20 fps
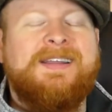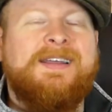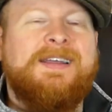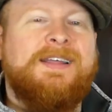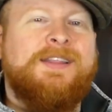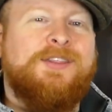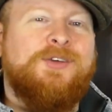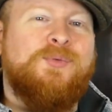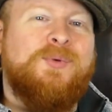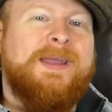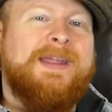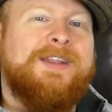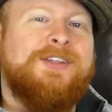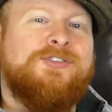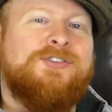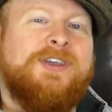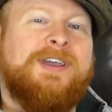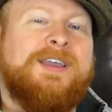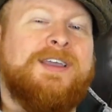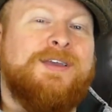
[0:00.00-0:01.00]
The way to
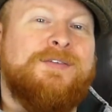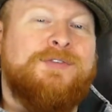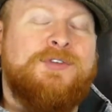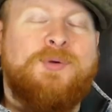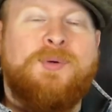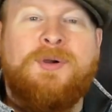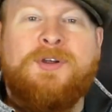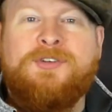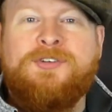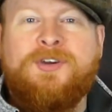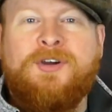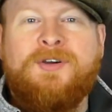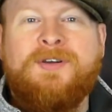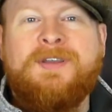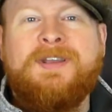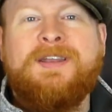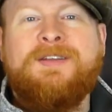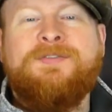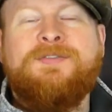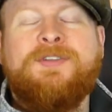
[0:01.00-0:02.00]
check if you are
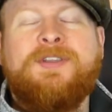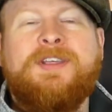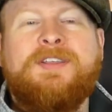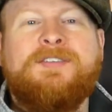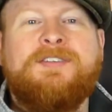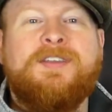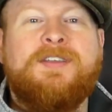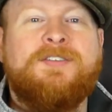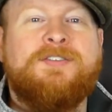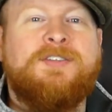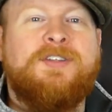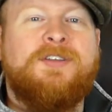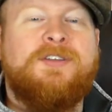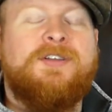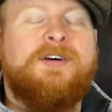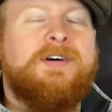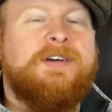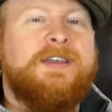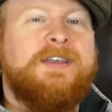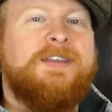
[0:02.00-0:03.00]
targeted for this is to
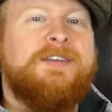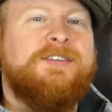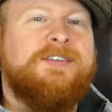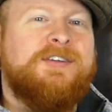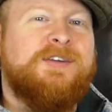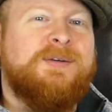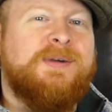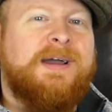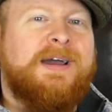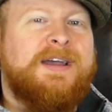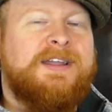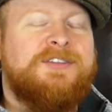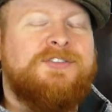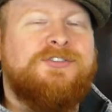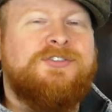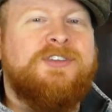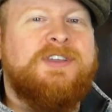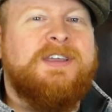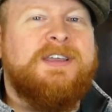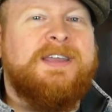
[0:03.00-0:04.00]
log into your
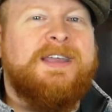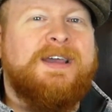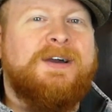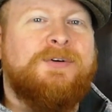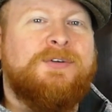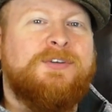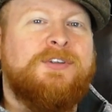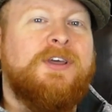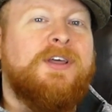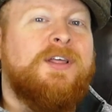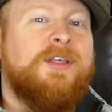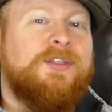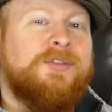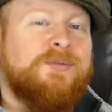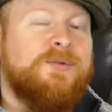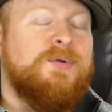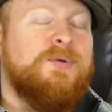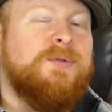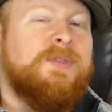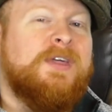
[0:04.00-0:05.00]
IHG account
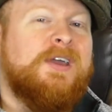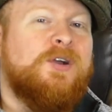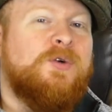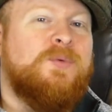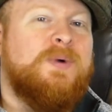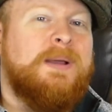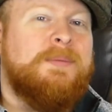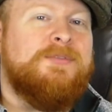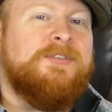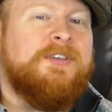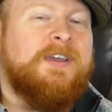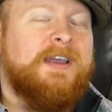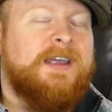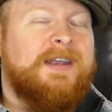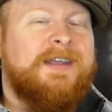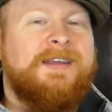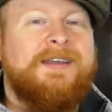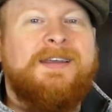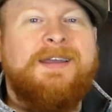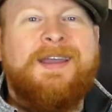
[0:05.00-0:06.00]
through their
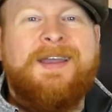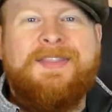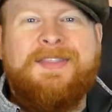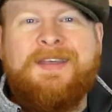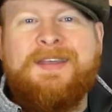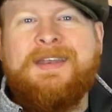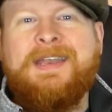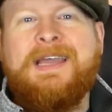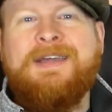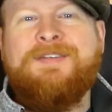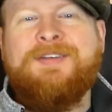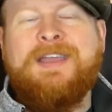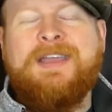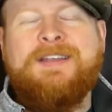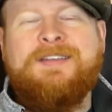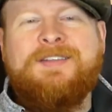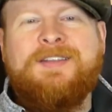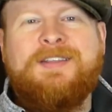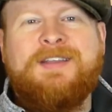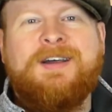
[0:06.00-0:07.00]
website and then
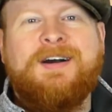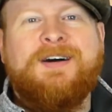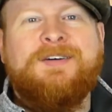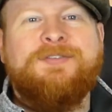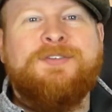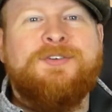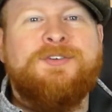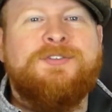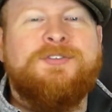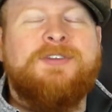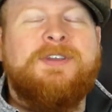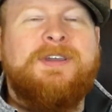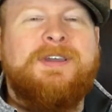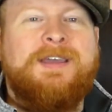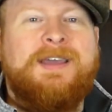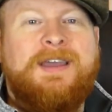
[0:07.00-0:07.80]
navigate to the offers,